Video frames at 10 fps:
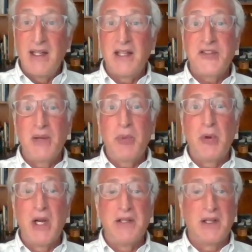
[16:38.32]
At some
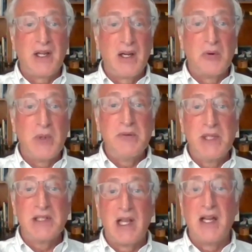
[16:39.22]
point, we
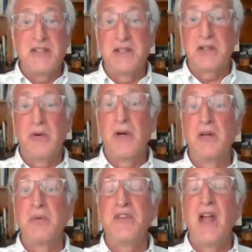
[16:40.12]
realized that the
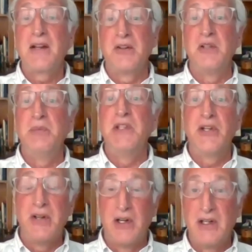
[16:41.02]
corner was not going to be
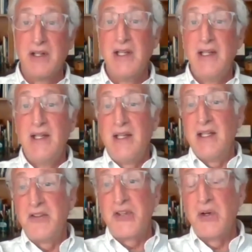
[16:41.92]
turned.
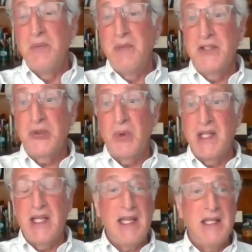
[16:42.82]
And so in
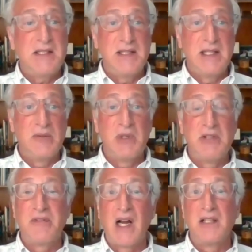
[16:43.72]
mid-2018,
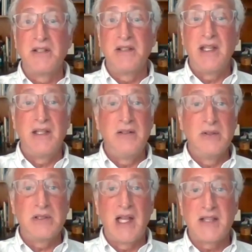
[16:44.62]
we filed a
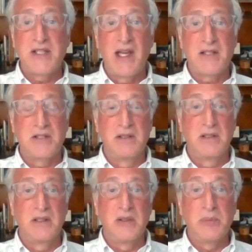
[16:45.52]
new class
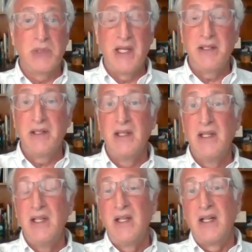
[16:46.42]
action complaint
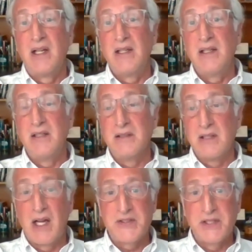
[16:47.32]
in the
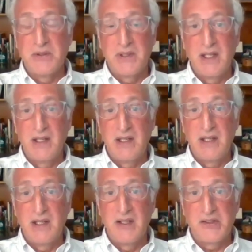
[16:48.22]
lawsuit that
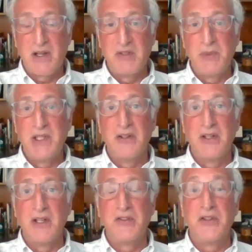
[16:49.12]
has come to
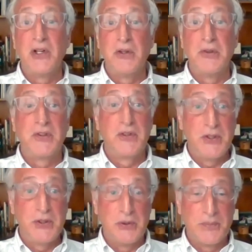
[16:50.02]
be known as Doe's
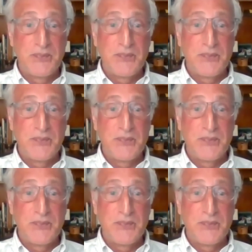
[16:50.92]
2.